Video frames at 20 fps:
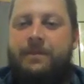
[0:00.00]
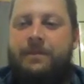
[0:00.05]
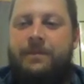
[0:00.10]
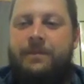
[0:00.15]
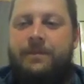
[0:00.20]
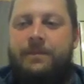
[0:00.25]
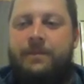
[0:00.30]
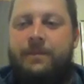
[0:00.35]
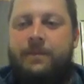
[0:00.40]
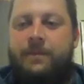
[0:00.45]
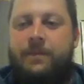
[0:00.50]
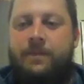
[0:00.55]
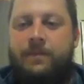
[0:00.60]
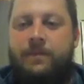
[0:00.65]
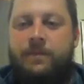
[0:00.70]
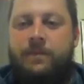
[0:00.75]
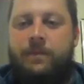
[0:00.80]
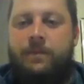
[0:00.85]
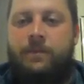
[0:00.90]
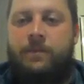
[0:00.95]

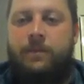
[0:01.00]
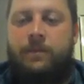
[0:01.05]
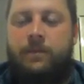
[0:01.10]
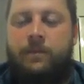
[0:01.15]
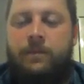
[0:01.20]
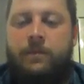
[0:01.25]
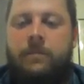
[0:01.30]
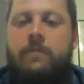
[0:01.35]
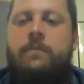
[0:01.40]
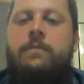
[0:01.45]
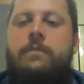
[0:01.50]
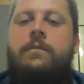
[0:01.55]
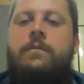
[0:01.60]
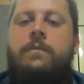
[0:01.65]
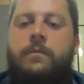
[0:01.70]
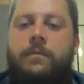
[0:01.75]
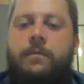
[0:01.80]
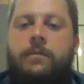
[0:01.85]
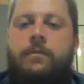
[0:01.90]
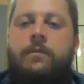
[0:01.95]

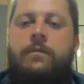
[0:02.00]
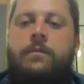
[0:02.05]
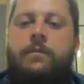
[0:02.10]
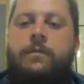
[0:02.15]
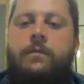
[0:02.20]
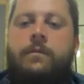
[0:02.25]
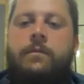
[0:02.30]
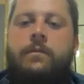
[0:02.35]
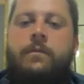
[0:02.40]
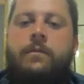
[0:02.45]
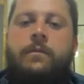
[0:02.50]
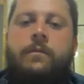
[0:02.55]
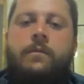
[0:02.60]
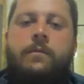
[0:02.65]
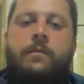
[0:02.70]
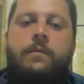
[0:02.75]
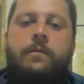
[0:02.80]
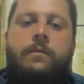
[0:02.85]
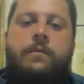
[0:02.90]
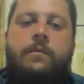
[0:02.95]

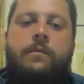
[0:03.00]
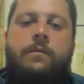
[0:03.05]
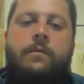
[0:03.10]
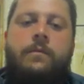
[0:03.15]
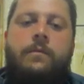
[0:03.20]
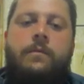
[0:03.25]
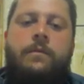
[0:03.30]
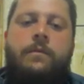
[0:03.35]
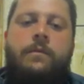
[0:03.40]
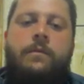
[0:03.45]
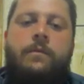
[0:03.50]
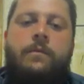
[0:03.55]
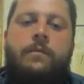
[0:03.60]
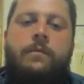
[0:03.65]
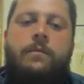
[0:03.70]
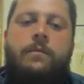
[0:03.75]
The person shown says nothing.